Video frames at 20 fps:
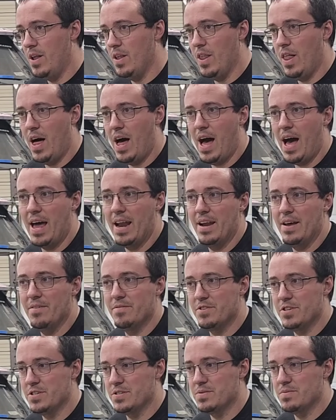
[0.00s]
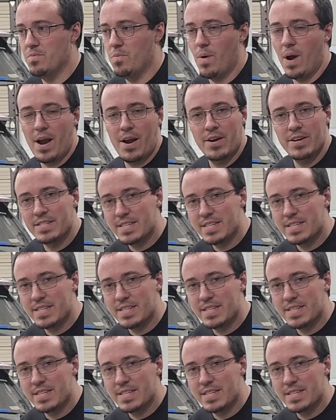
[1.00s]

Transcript: lot of just wear and